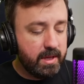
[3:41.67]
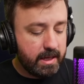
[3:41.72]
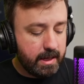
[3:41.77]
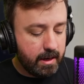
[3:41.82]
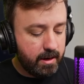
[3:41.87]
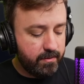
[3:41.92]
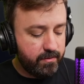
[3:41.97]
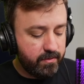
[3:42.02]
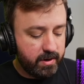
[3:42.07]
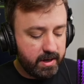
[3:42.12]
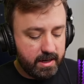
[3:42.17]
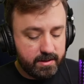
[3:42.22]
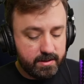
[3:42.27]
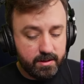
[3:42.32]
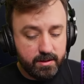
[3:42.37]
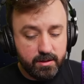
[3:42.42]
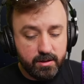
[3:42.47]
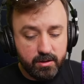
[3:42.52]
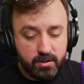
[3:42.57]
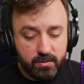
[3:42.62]
thing I forgot
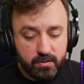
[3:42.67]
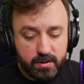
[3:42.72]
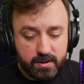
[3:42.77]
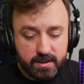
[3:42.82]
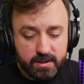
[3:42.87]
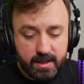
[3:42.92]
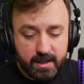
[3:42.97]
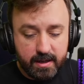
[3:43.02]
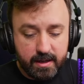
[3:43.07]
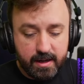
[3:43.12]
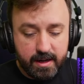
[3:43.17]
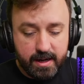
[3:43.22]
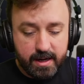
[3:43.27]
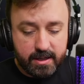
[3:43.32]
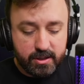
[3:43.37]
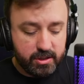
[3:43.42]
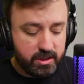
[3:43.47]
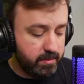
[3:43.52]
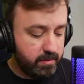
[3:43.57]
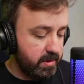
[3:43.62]
to do is that I
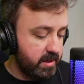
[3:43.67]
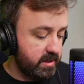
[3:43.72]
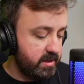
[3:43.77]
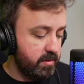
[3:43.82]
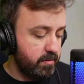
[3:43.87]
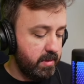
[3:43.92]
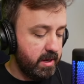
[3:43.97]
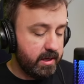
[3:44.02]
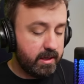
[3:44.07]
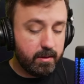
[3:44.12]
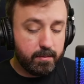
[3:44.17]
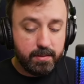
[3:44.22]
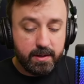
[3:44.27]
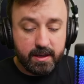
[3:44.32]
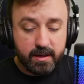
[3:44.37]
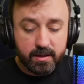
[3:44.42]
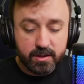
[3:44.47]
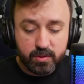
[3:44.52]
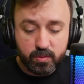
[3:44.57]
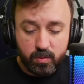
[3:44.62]
actually meant to make a
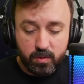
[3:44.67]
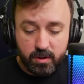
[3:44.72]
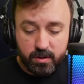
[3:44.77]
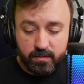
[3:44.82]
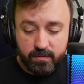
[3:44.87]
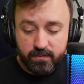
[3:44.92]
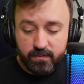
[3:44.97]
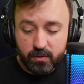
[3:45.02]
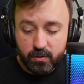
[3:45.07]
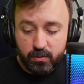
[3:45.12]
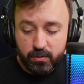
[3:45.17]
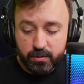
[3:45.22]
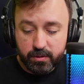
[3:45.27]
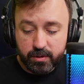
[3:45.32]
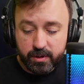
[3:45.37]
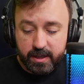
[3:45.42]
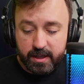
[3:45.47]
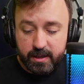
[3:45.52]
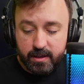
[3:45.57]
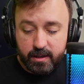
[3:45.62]
PS1
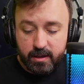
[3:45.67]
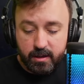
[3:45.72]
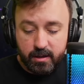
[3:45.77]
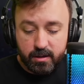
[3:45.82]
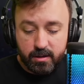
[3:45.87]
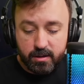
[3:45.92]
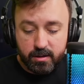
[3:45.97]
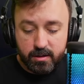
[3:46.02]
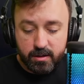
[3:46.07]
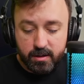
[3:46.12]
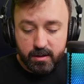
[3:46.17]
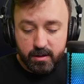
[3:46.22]
folder in here.